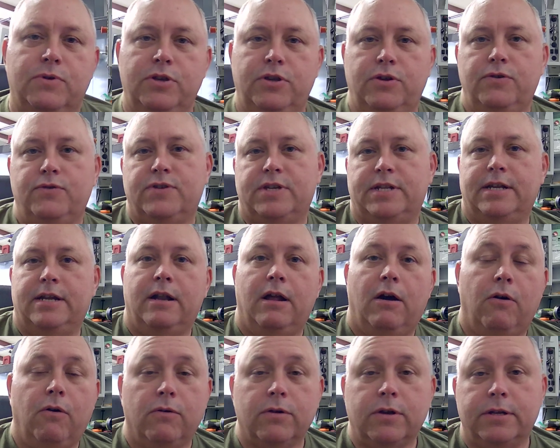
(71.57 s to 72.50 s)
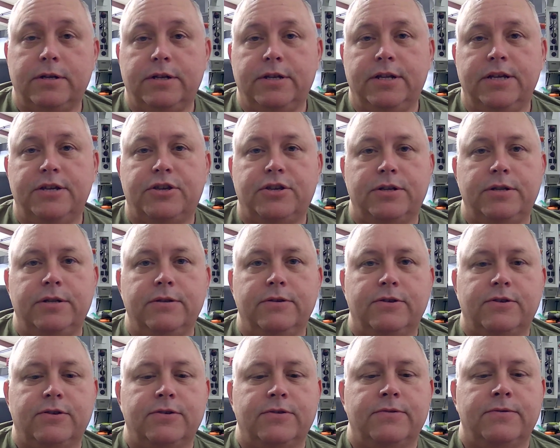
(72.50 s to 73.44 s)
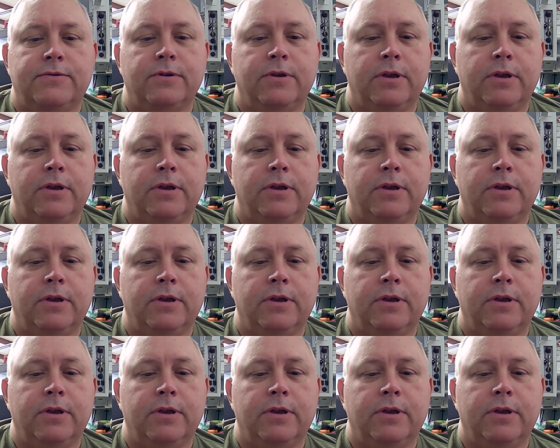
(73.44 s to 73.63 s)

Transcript: to use it in all conditions.